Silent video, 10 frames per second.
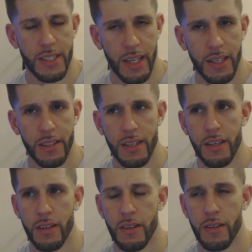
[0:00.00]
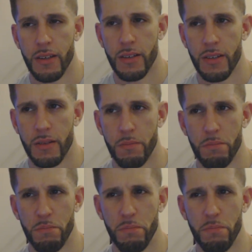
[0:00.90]
slightly
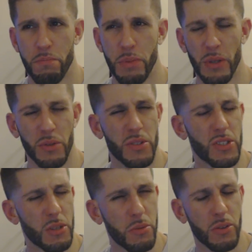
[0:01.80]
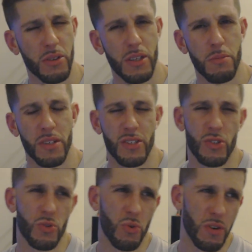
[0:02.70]
built similarly, but
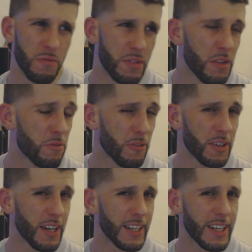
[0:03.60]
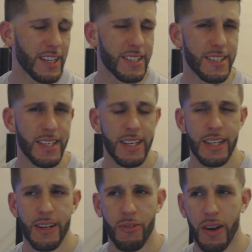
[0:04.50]
sort of different, I guess.
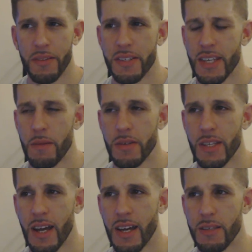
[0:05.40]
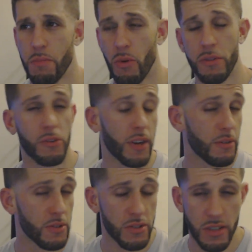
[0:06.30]
Around the same size, both
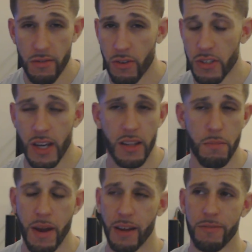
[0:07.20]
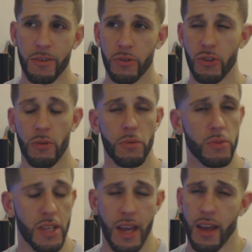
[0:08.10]
great receivers out of the backfield.
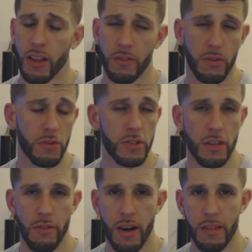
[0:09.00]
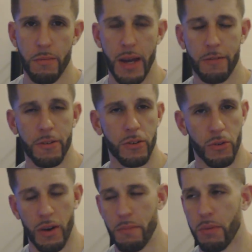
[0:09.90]
Thurman was a hell of a receiver out of the
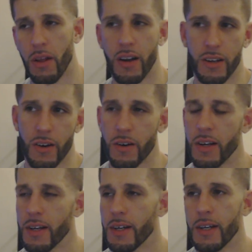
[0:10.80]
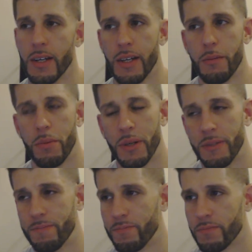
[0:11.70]
backfield, great blocker,
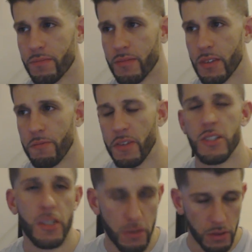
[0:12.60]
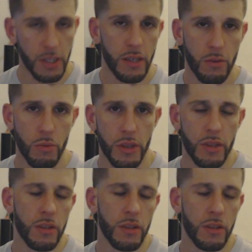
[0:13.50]
but physically,